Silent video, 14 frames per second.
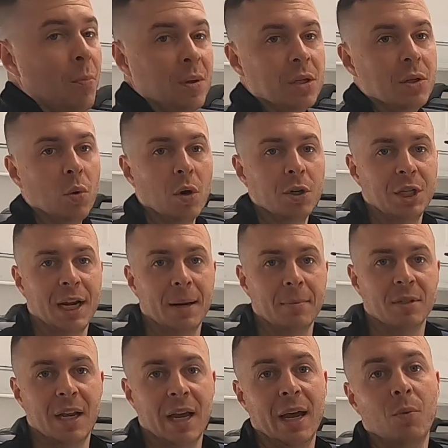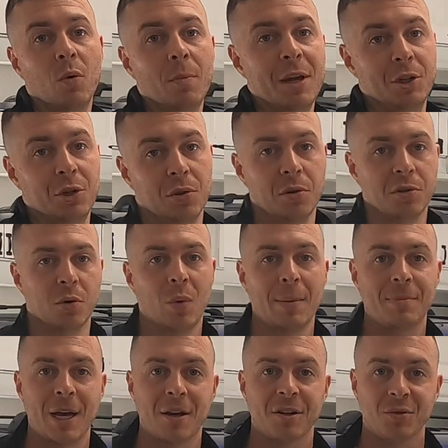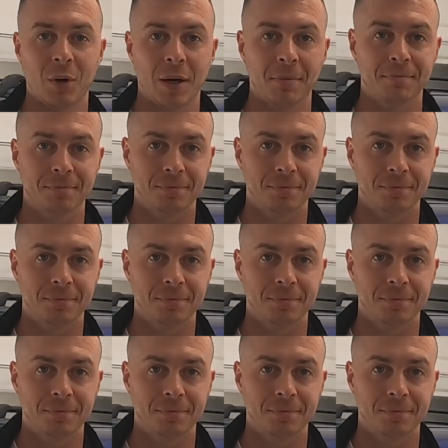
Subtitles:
the door jambs and we'll make sure those are wiped out as well.